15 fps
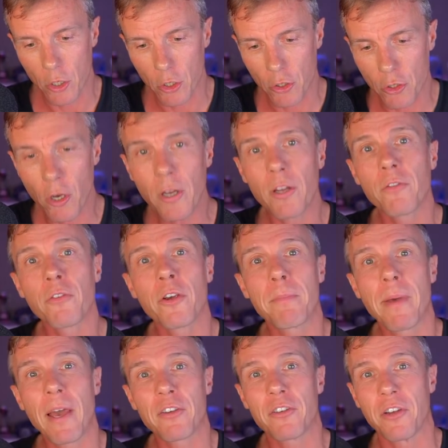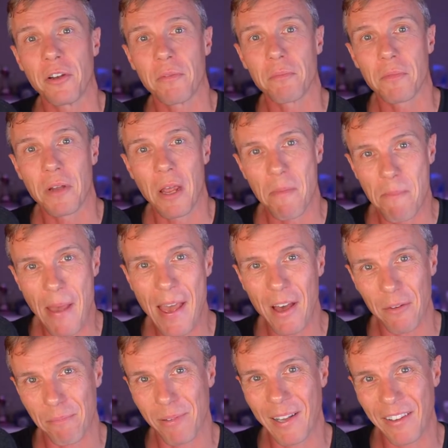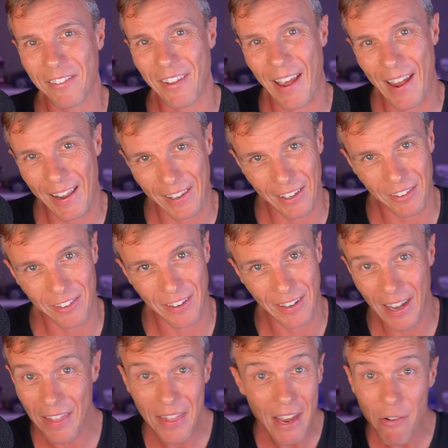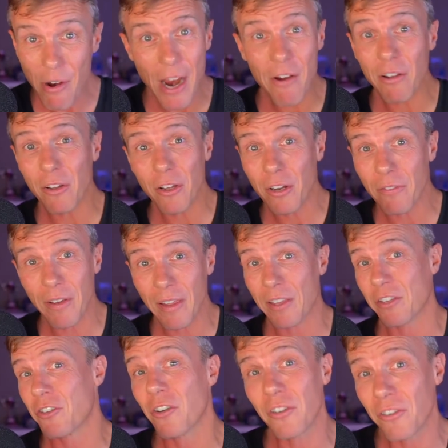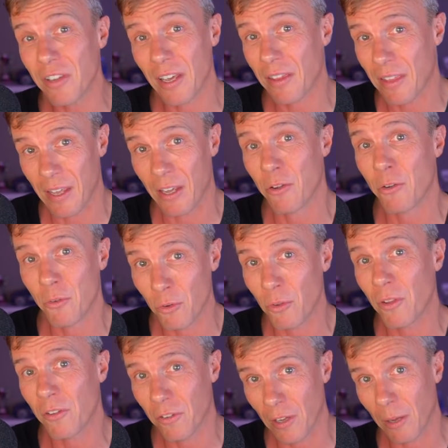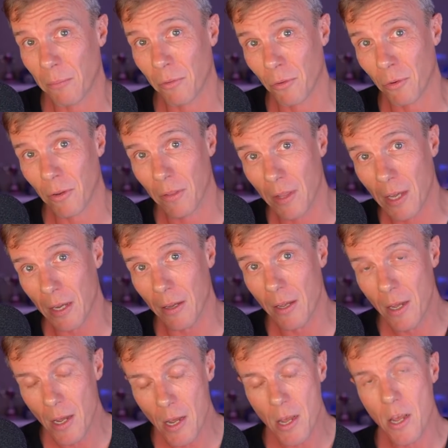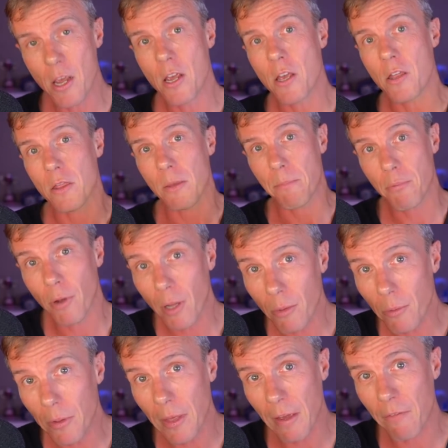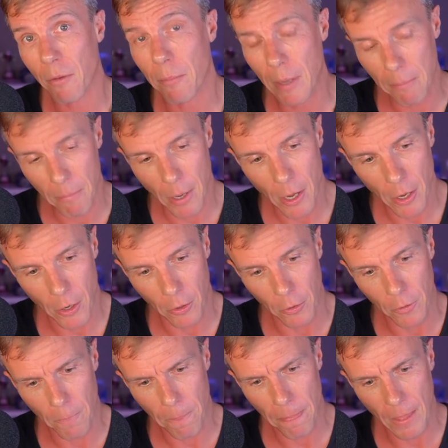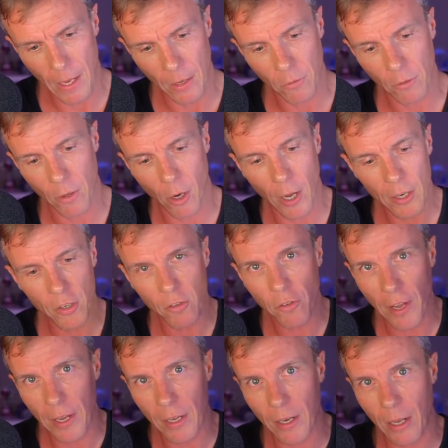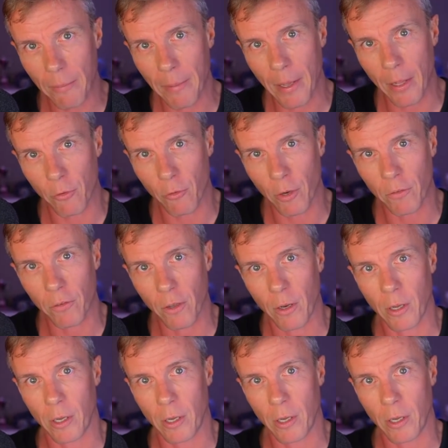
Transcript: John is very passionate about plus aliasing, and there are a lot of other Johns out there who do the same sort of thing. The problem with Have I Been Pwned is that I just take an email address and I